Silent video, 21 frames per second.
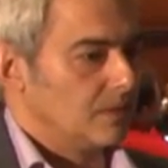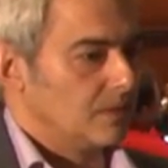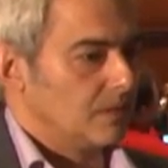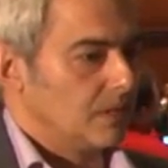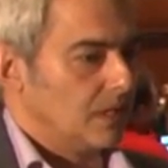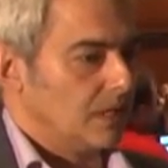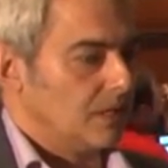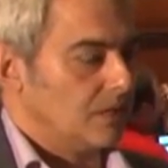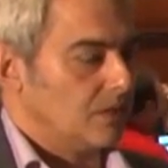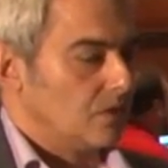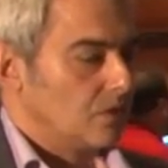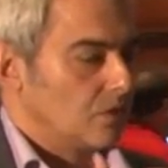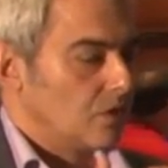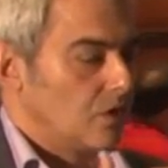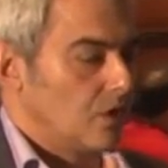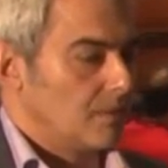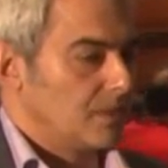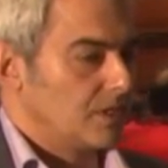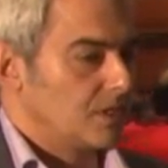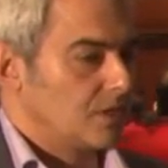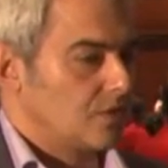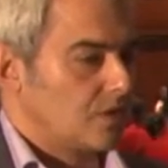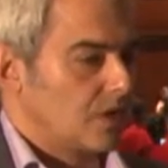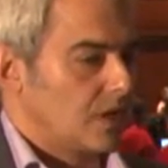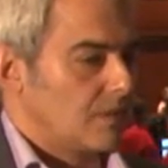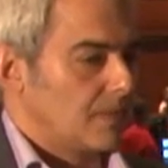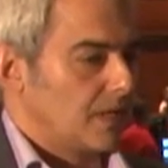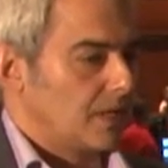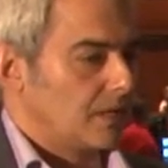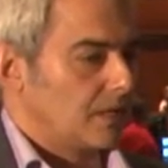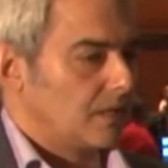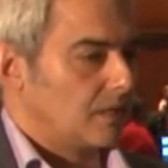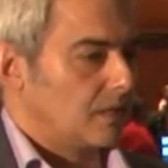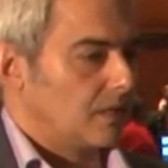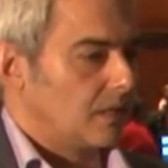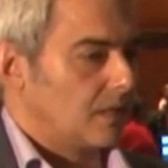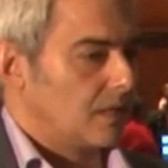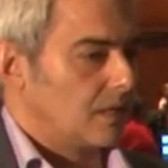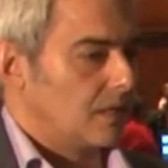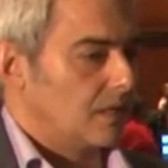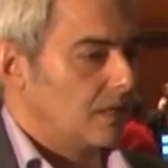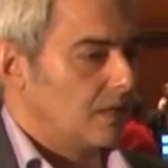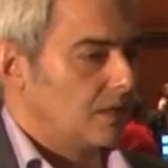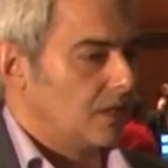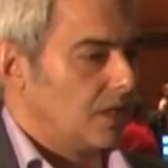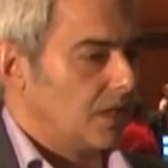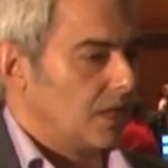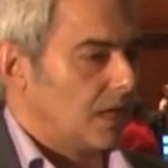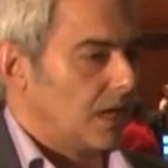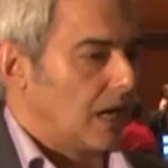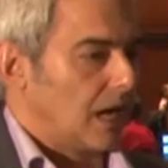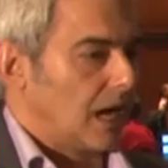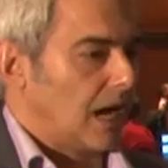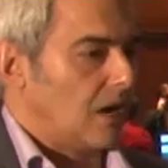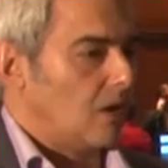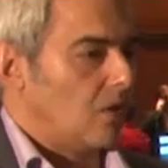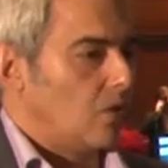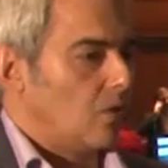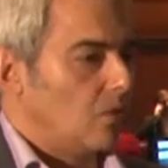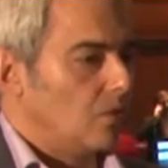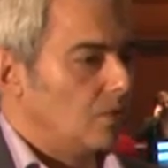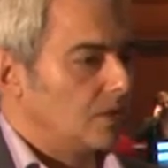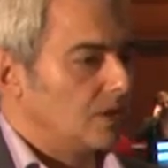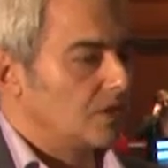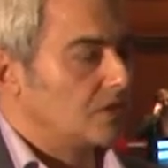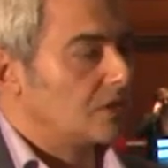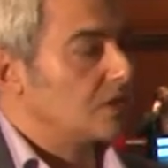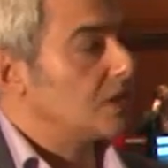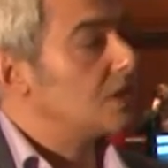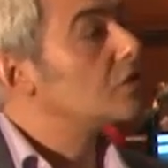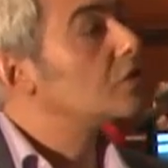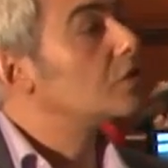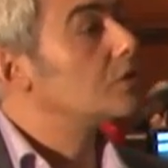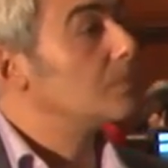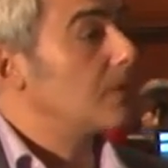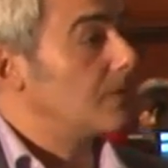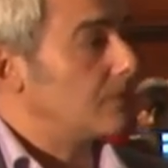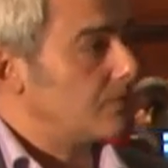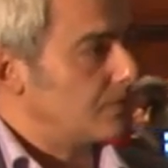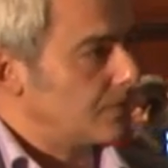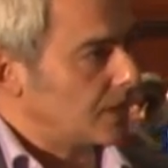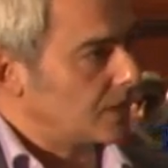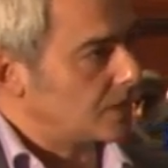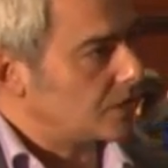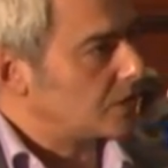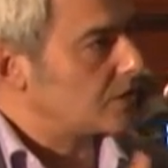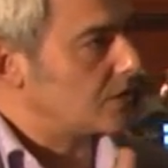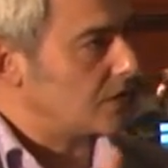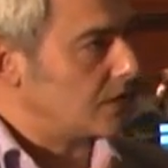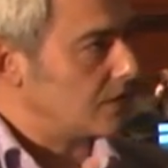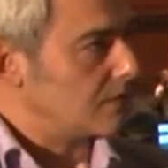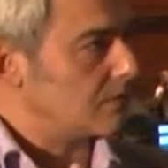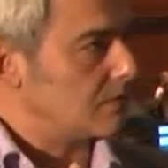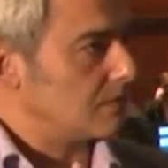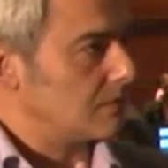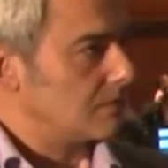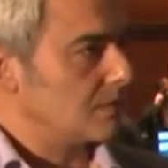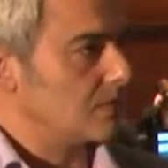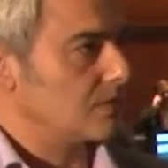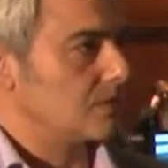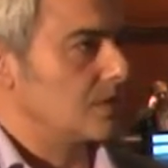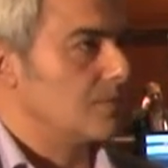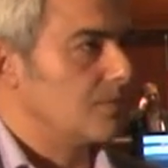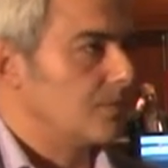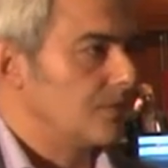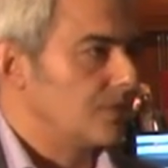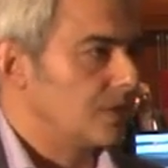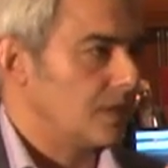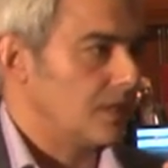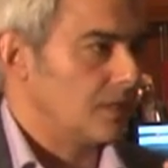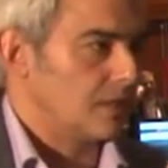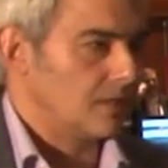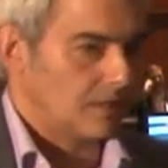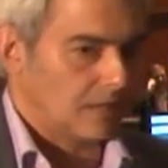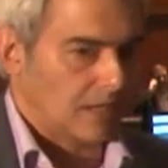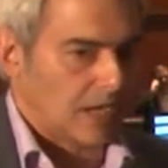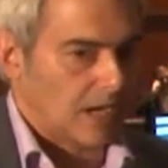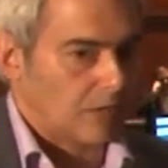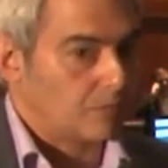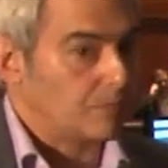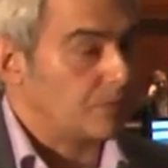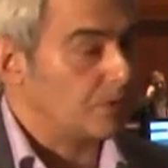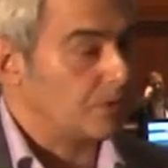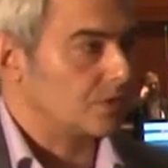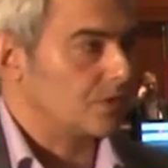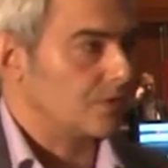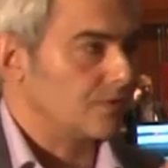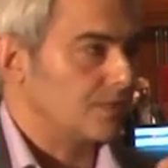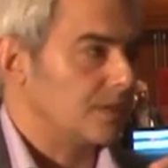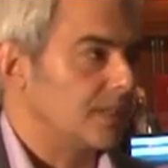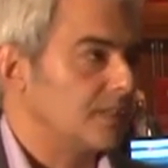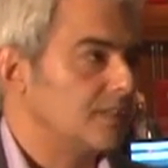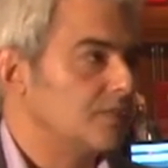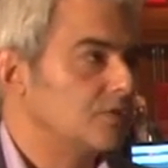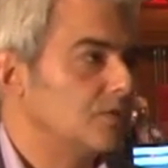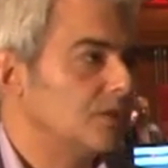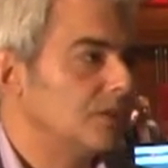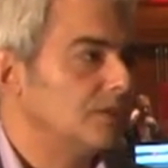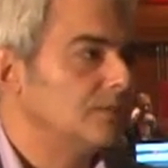in your commentary about how this needs to be fixed and some of the outputs of that as well.